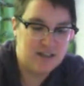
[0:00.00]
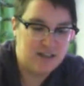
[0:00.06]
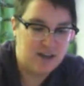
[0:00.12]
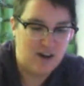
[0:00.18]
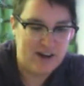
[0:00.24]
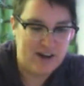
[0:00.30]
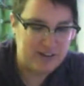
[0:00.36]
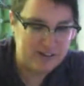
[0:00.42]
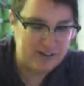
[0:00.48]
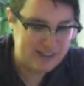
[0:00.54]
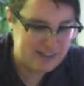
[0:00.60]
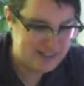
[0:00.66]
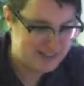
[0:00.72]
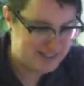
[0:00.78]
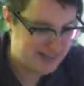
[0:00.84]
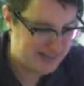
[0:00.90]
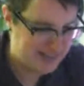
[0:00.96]
Oh, I don't think it
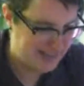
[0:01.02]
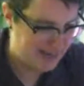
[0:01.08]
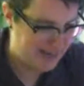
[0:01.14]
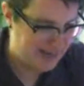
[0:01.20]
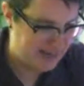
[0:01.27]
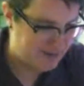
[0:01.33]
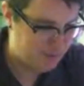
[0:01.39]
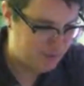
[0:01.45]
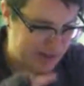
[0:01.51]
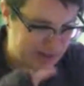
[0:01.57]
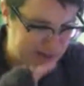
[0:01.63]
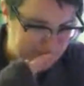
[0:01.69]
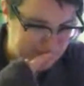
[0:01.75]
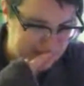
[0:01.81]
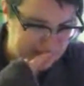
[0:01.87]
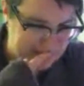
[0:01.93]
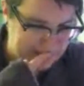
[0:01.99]
said that. Wait a
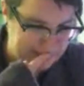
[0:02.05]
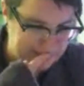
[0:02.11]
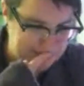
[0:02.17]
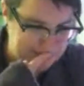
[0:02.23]
minute.